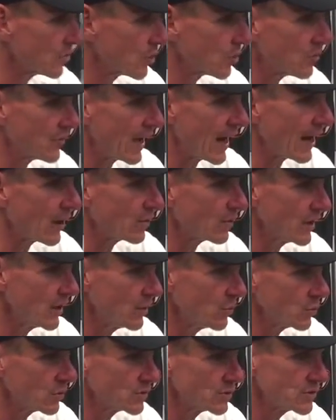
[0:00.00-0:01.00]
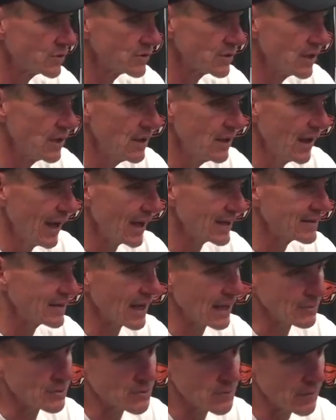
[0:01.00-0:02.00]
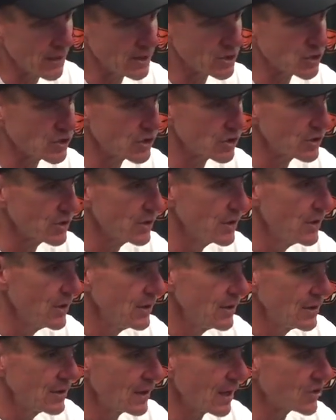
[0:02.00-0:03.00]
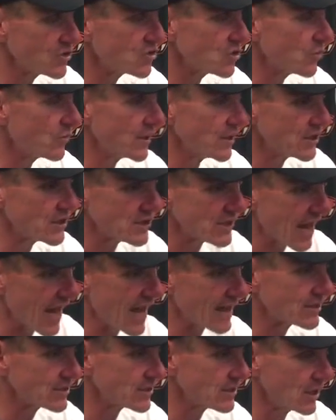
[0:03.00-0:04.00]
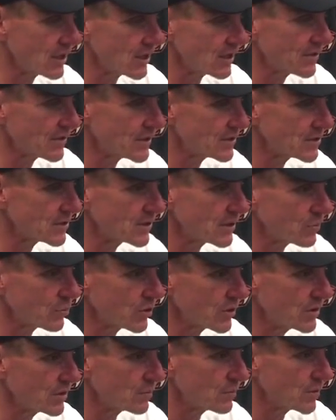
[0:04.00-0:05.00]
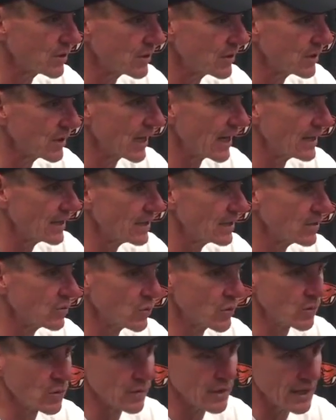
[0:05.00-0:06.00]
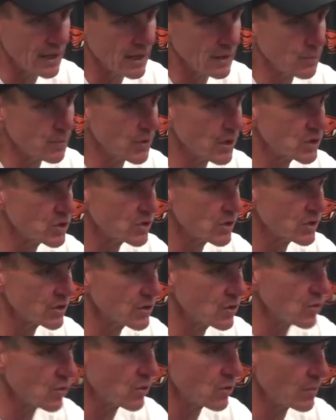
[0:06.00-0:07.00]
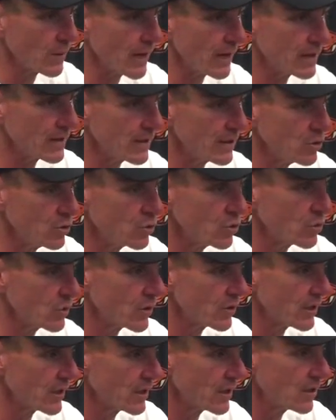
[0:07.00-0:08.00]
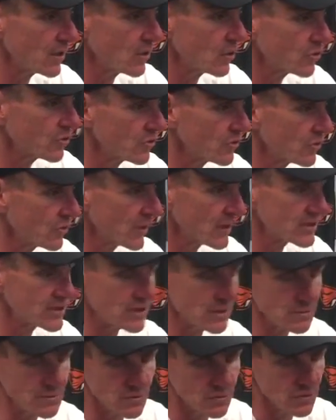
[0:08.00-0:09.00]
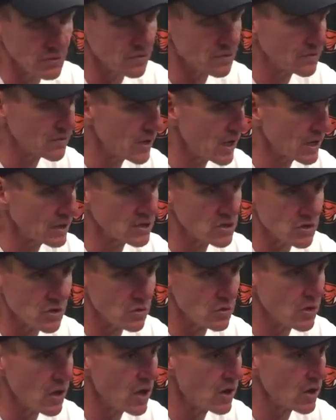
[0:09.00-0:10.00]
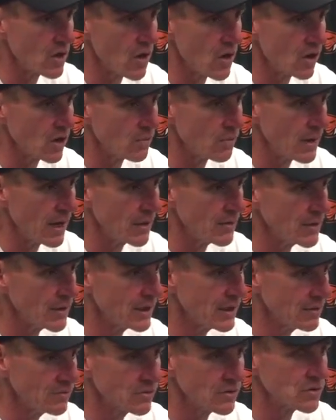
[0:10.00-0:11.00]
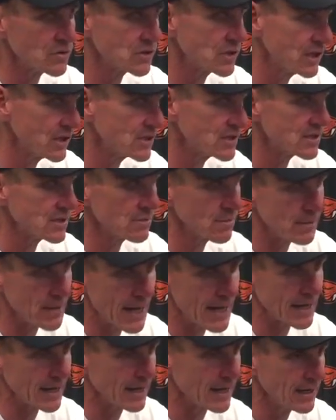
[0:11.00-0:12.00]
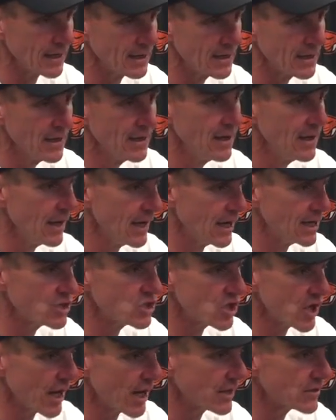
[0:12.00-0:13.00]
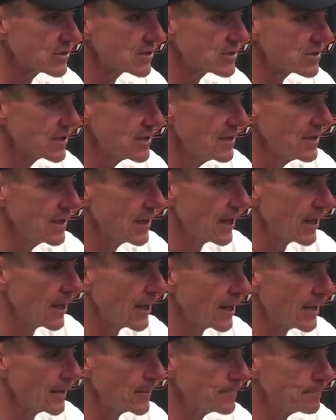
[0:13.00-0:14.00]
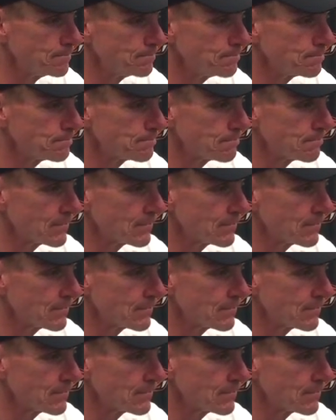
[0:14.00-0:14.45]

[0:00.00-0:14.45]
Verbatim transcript: no doubt he was at times pressured, not so many sacks and all the things that come with it, but the idea that we were getting pressure on the quarterback and they knew that we were getting closer. And that's something we've talked so long and hard about that give those kids in the back end a chance. Um,